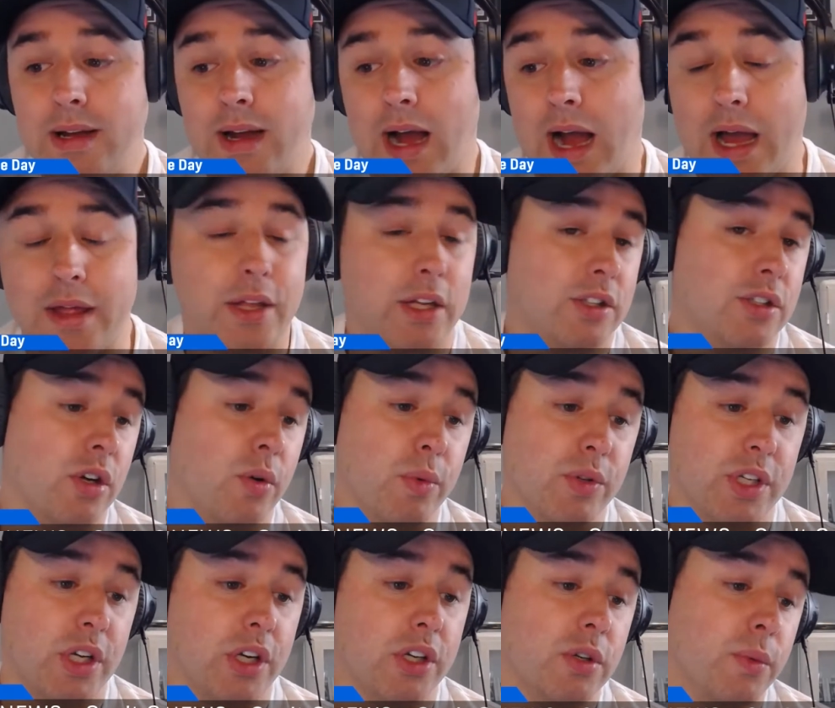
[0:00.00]
I think Tua's
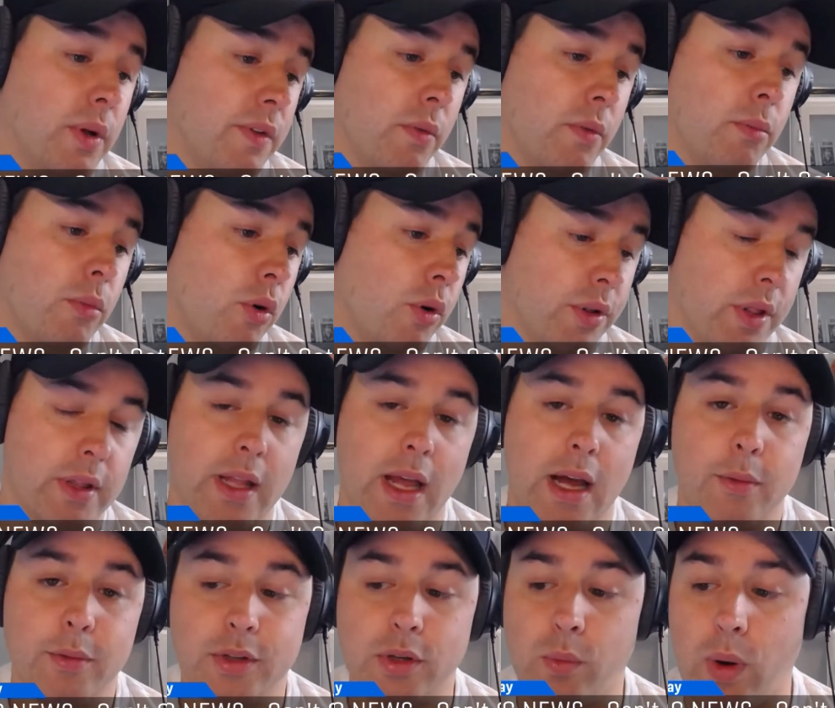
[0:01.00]
going to do even more than
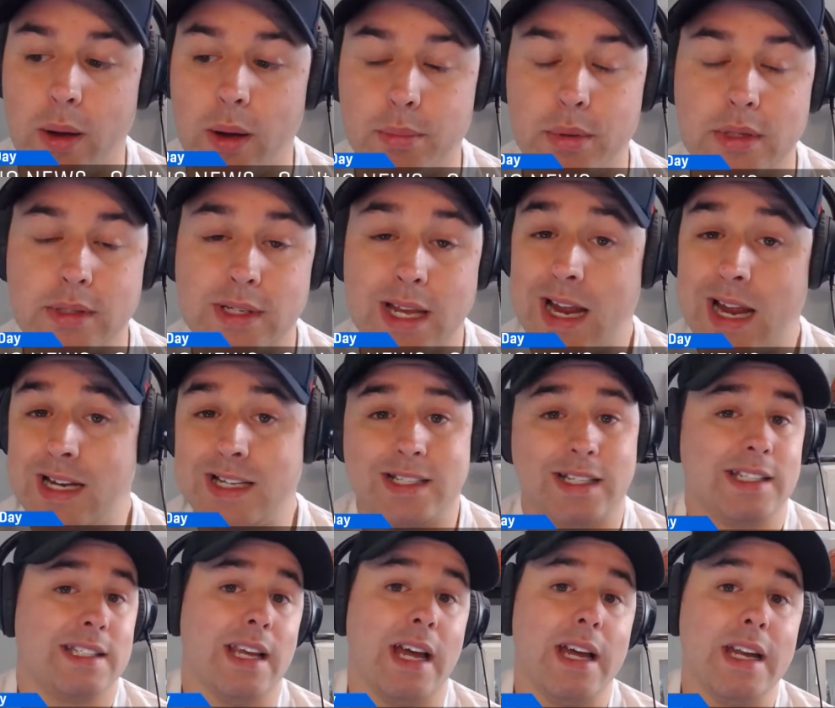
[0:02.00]
that with the weapons, and he's
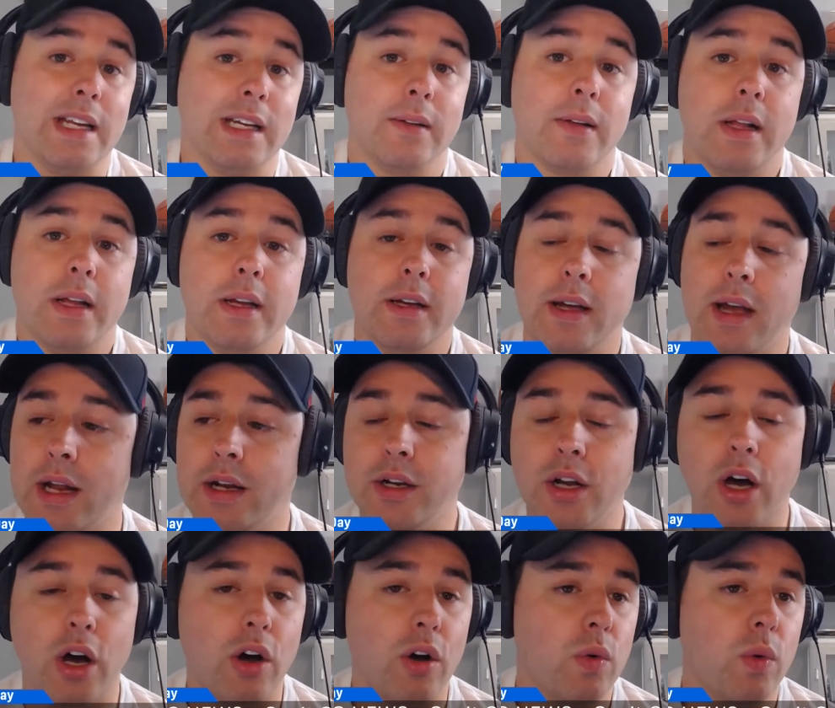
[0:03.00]
exciting. And
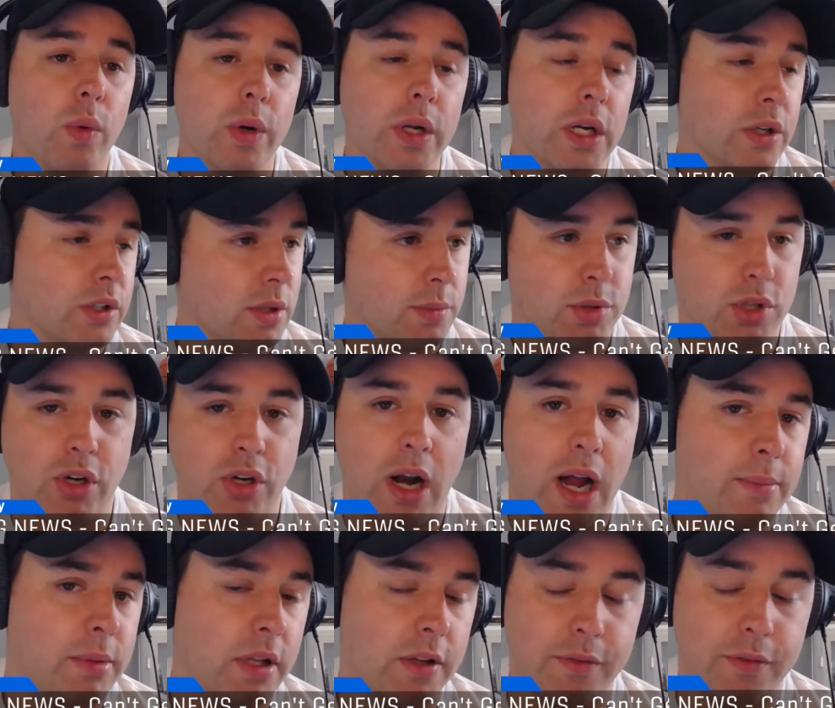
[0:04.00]
no, we don't
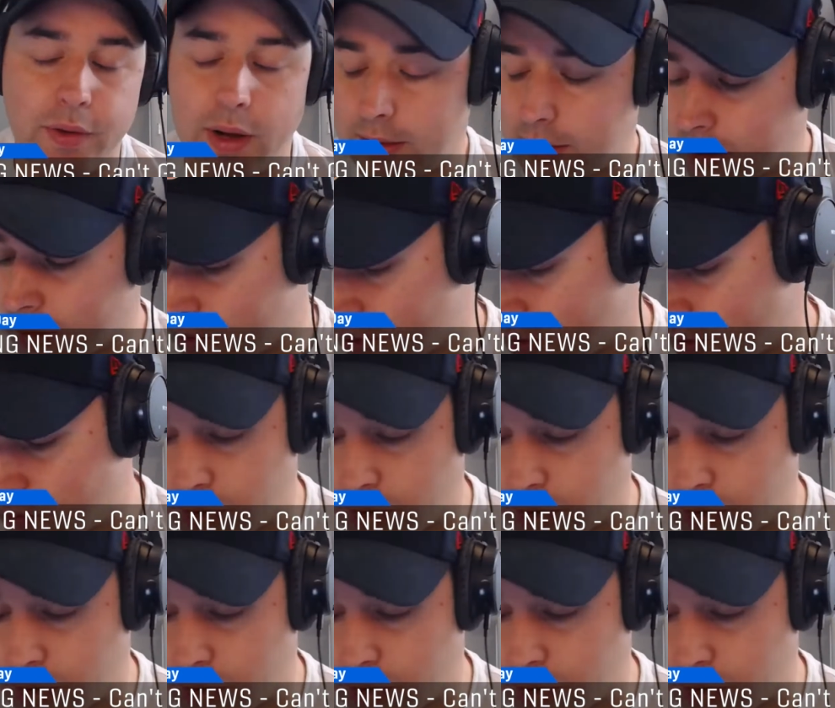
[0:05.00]
subscribe to the fact that he's too